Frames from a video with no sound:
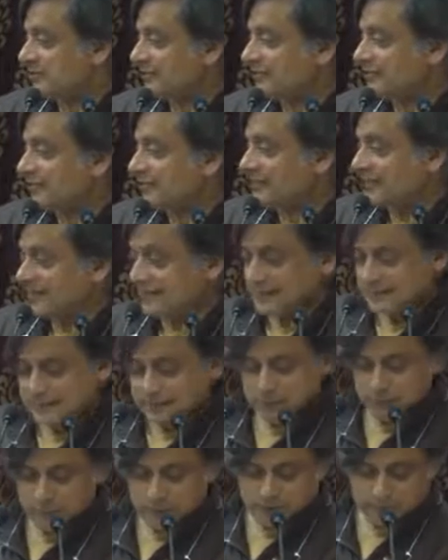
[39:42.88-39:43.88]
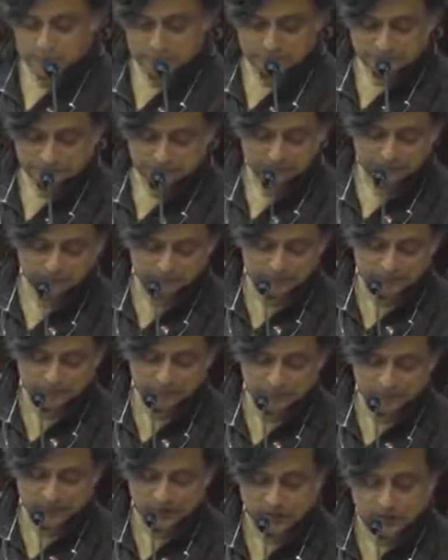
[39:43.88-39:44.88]
UP.
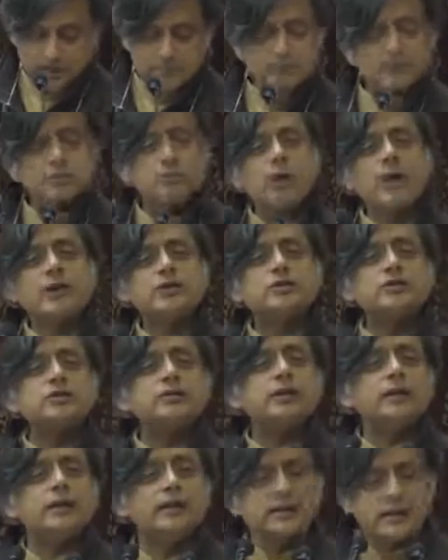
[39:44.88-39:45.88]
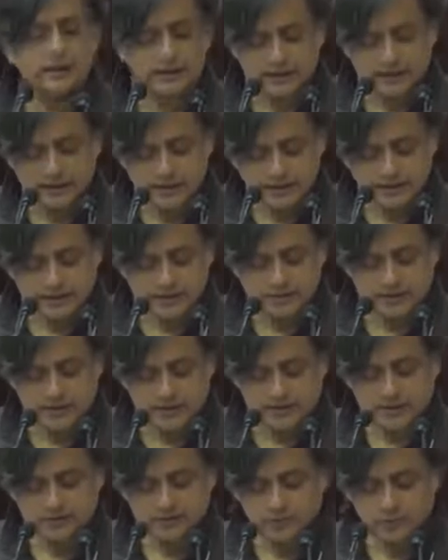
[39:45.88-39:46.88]
But why should the Indian electorate
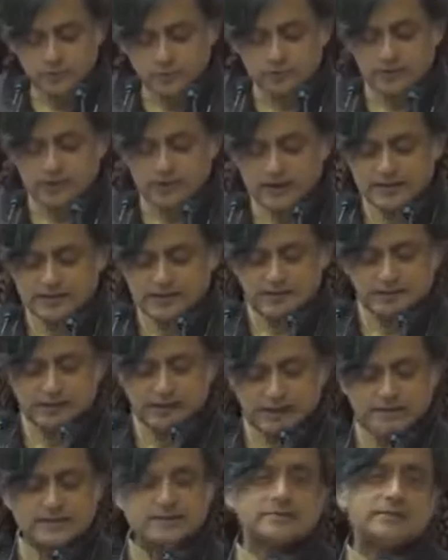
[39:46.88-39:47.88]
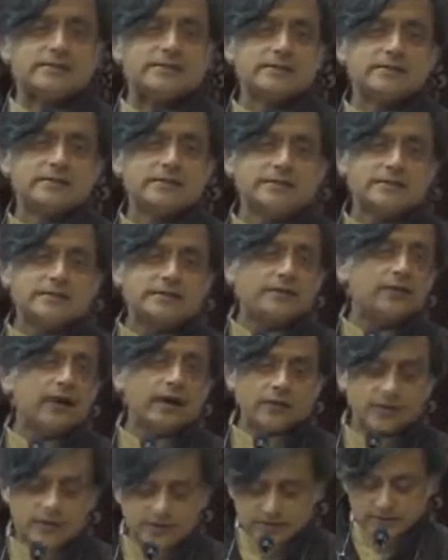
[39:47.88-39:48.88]
prove less enlightened than others
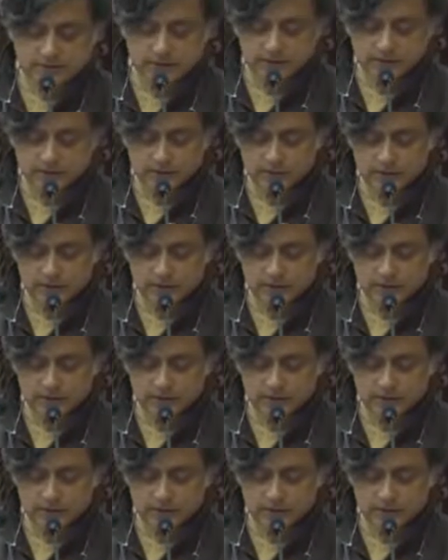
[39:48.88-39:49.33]
around the world?